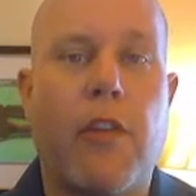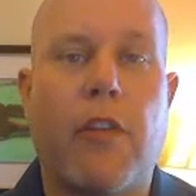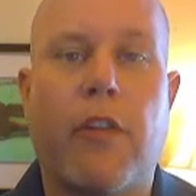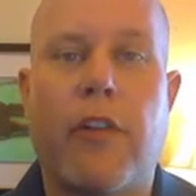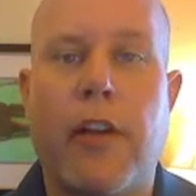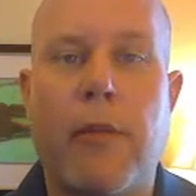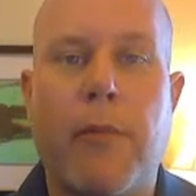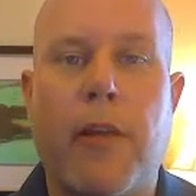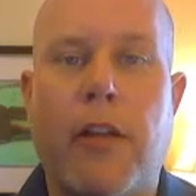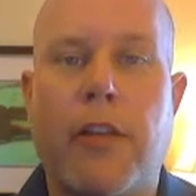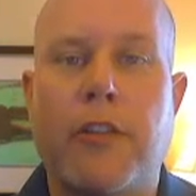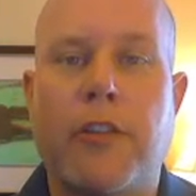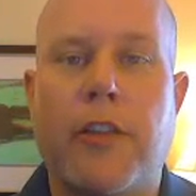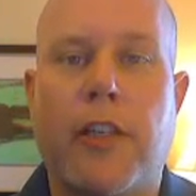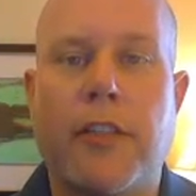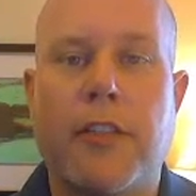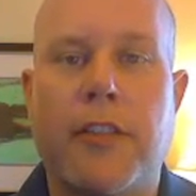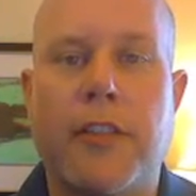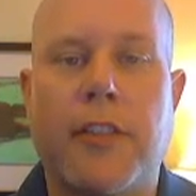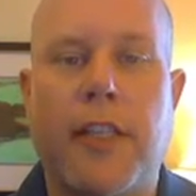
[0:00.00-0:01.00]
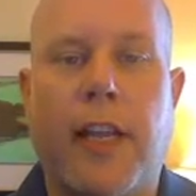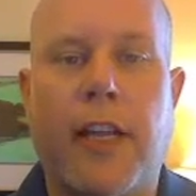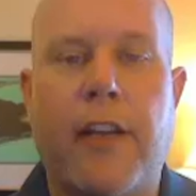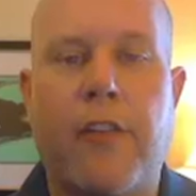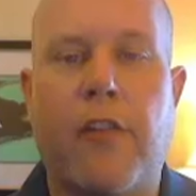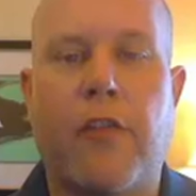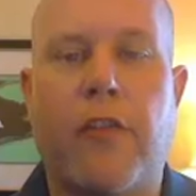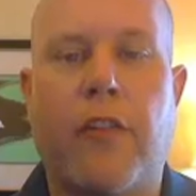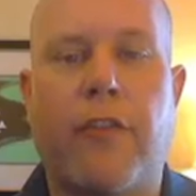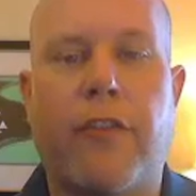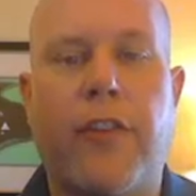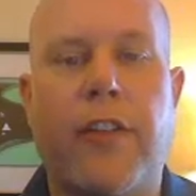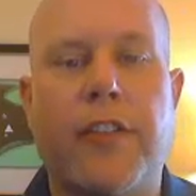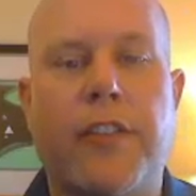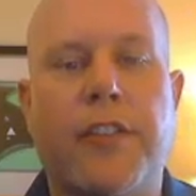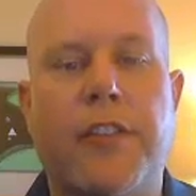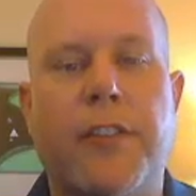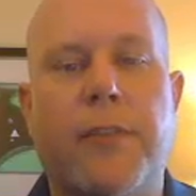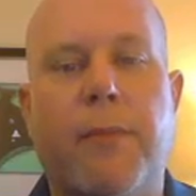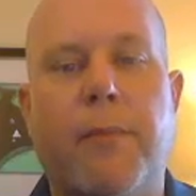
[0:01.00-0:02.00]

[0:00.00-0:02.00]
their email addresses hand over fist.